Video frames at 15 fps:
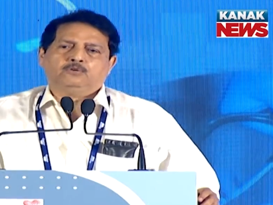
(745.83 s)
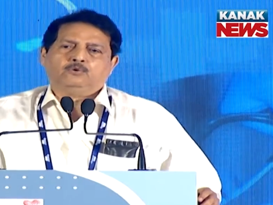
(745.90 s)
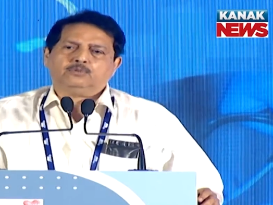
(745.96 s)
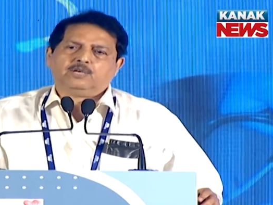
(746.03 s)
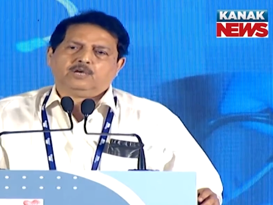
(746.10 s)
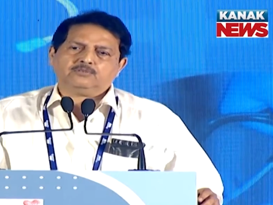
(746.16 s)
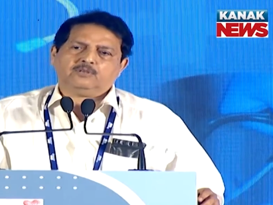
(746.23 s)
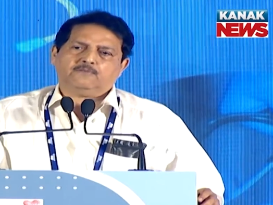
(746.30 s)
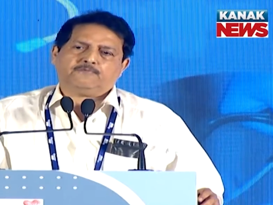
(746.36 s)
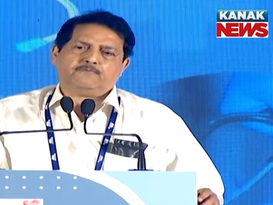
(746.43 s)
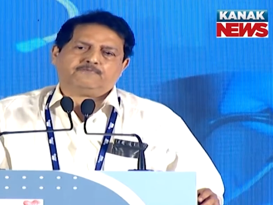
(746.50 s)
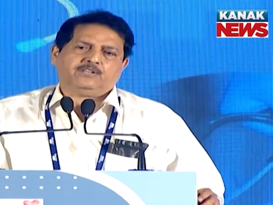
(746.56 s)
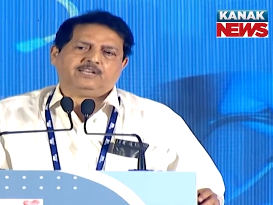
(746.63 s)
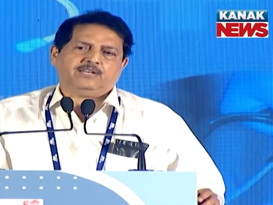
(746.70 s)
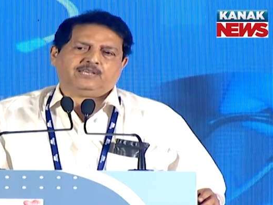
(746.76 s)

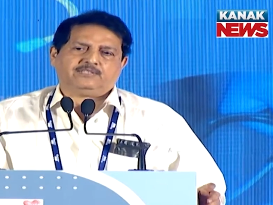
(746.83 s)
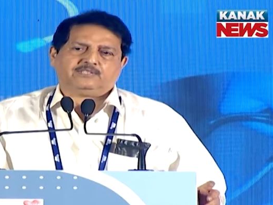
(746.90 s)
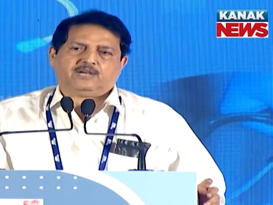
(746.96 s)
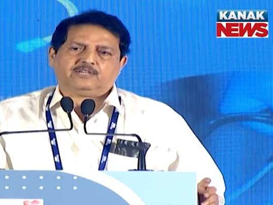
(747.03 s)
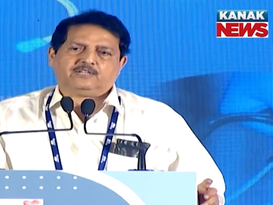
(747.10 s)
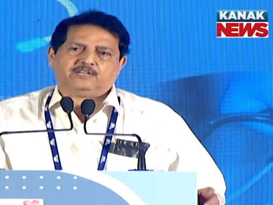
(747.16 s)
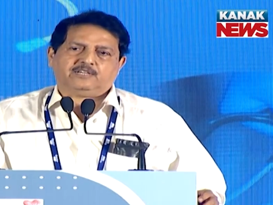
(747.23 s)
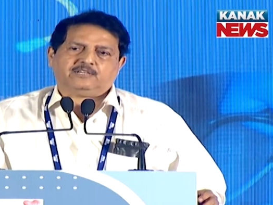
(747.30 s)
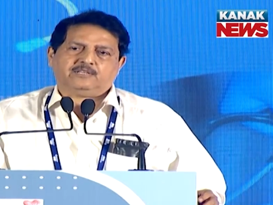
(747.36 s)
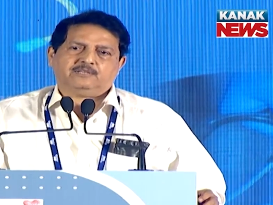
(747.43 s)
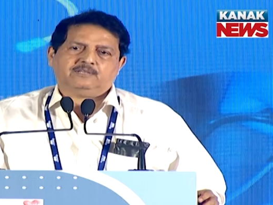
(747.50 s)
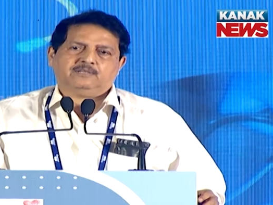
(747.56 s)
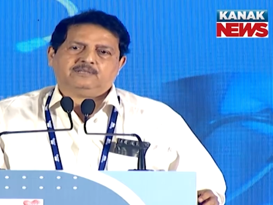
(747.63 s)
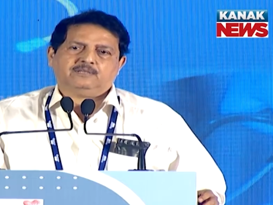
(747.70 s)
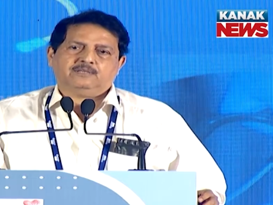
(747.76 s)
2015, I started
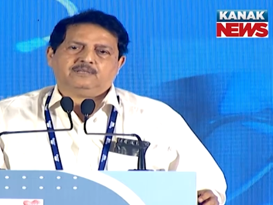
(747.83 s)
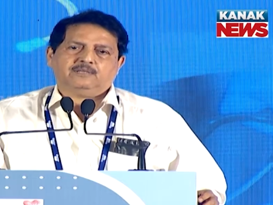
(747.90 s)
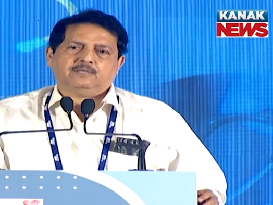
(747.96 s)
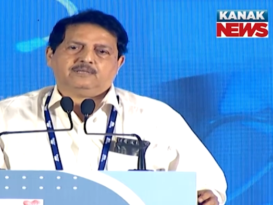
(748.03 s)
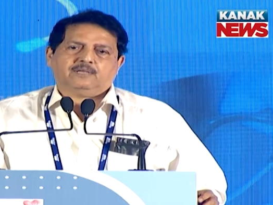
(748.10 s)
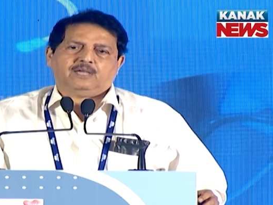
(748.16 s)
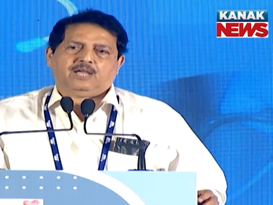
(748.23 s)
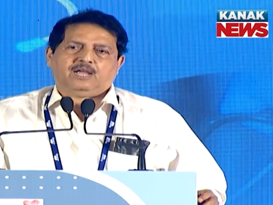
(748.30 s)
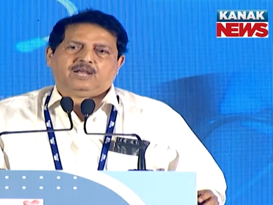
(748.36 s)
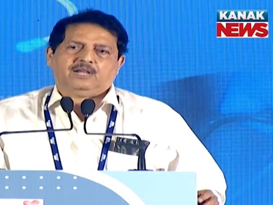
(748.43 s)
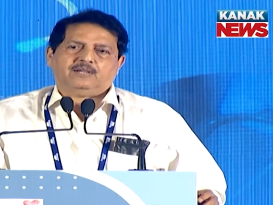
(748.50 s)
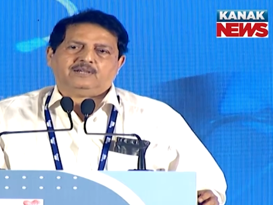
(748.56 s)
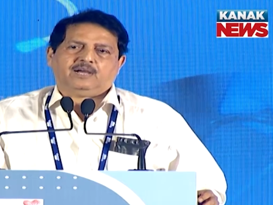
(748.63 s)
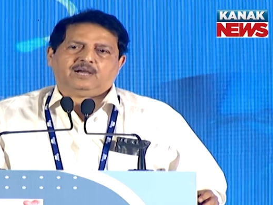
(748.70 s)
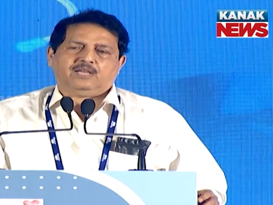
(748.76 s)
it.
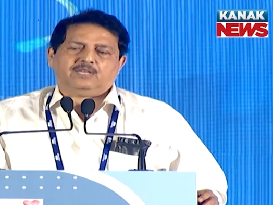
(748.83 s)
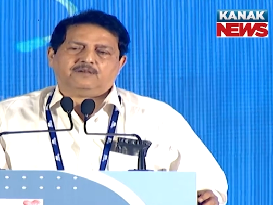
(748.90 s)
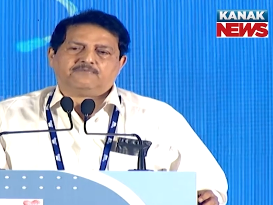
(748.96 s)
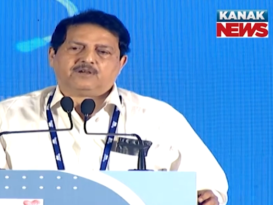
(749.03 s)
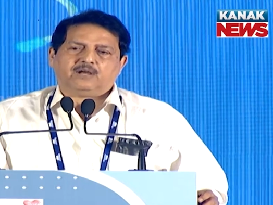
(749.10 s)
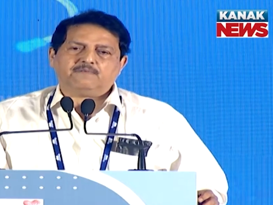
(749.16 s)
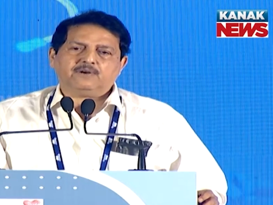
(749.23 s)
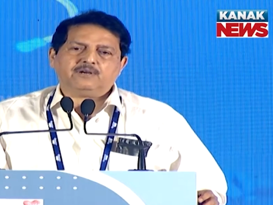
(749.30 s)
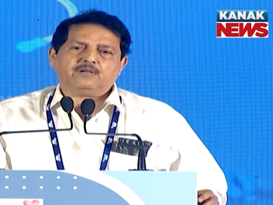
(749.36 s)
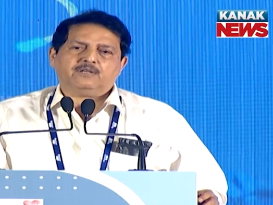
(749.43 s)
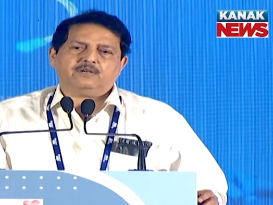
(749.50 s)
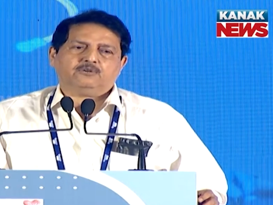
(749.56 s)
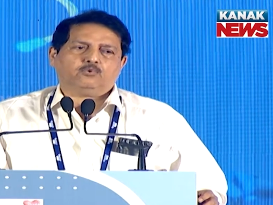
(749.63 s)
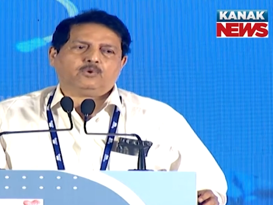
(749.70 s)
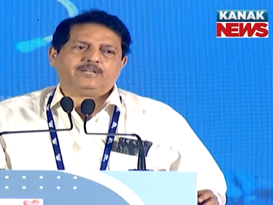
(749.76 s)
And I have
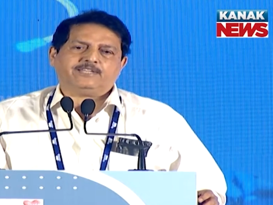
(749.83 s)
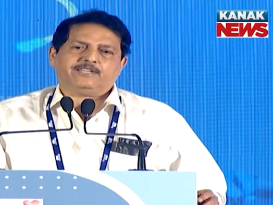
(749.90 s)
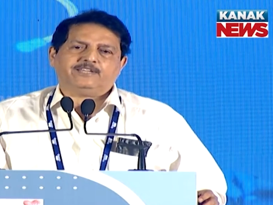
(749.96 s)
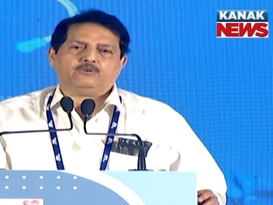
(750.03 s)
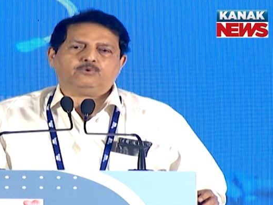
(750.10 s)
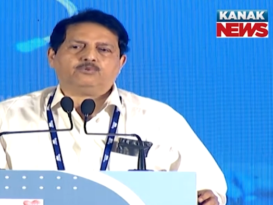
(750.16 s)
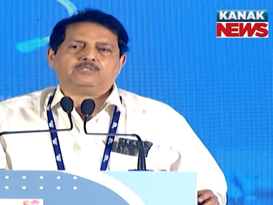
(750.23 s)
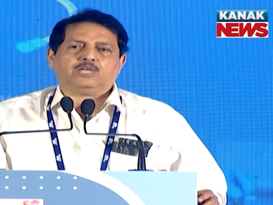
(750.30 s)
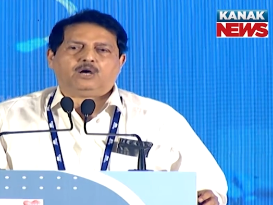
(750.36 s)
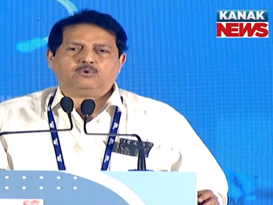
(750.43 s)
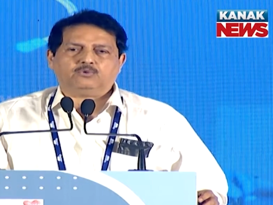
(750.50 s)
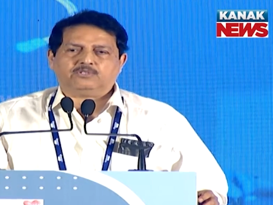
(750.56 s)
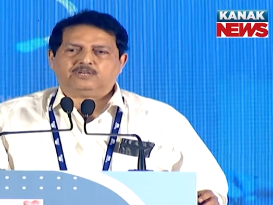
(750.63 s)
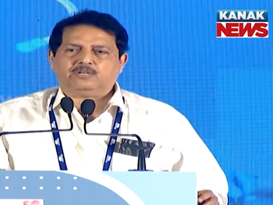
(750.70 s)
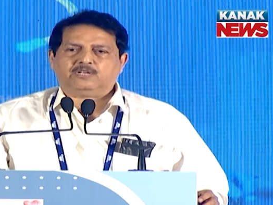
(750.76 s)
covered
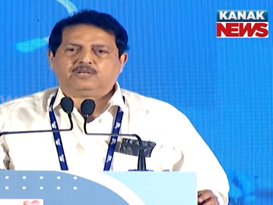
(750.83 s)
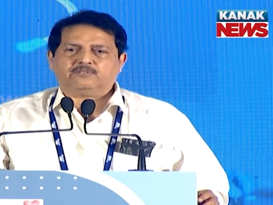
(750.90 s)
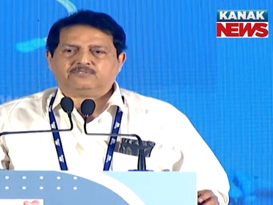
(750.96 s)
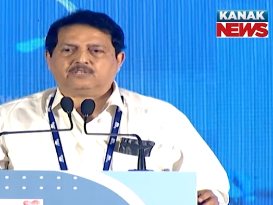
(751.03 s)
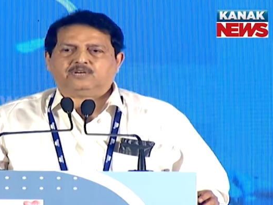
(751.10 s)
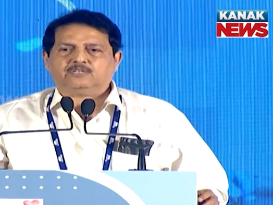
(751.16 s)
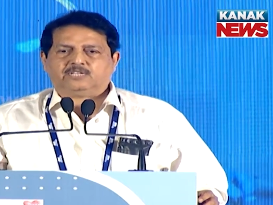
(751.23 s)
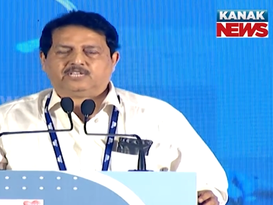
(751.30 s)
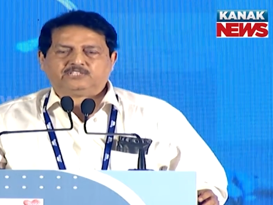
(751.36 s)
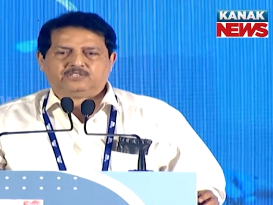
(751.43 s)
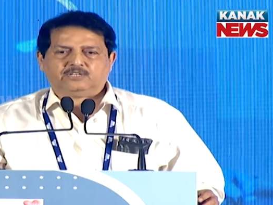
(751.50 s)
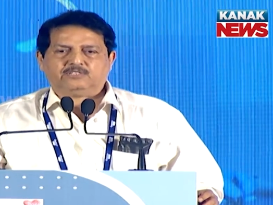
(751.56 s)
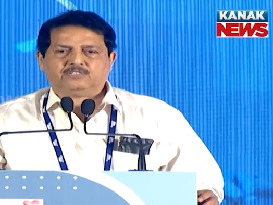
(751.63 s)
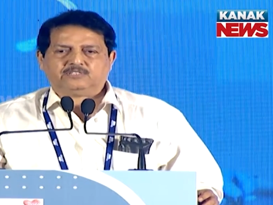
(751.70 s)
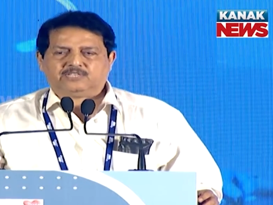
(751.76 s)
22,000
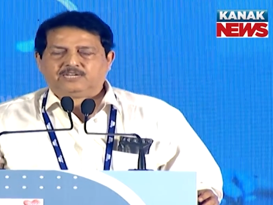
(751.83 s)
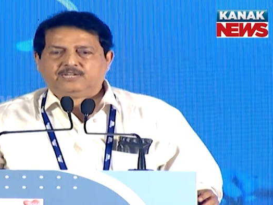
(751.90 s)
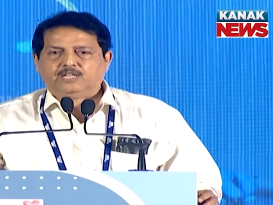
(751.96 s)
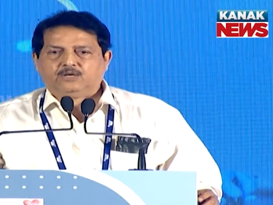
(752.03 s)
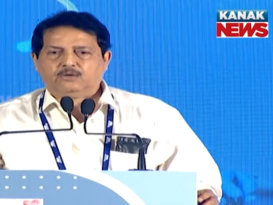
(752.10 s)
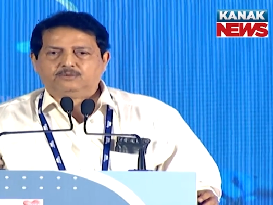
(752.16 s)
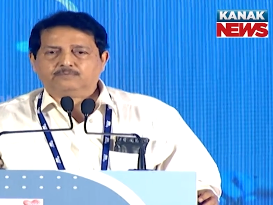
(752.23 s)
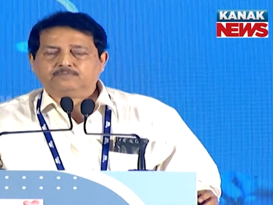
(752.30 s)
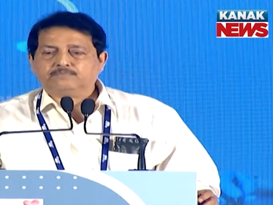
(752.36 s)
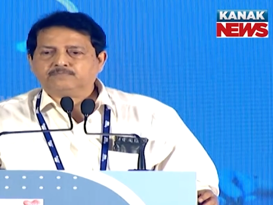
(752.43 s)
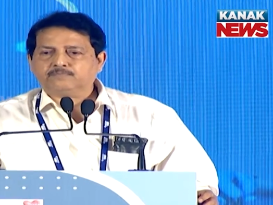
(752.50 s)
consultations till now.